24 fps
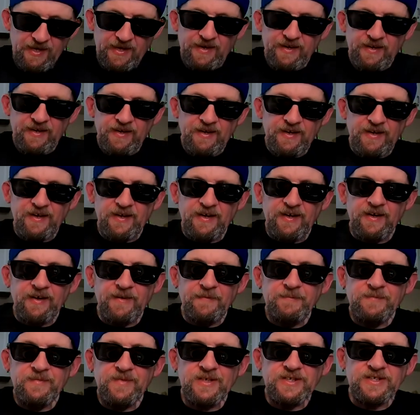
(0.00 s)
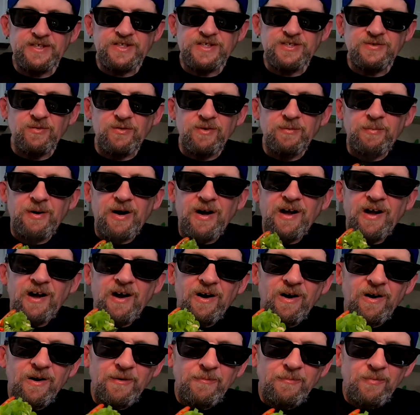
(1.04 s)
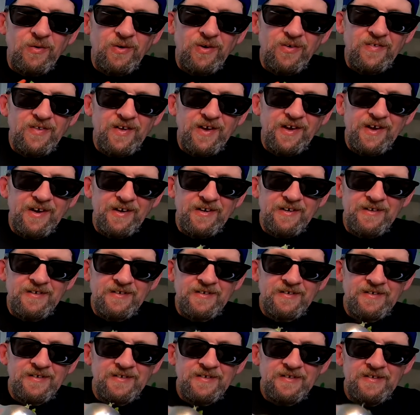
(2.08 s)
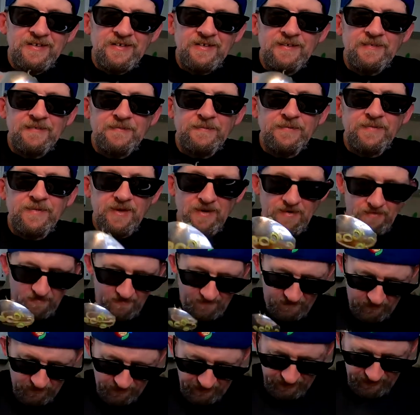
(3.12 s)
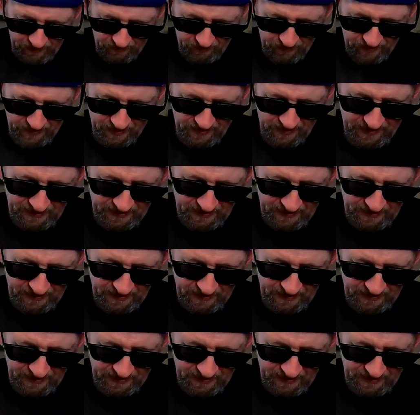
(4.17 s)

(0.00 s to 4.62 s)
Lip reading: getting a store-bought hard-boiled egg. However, it's going to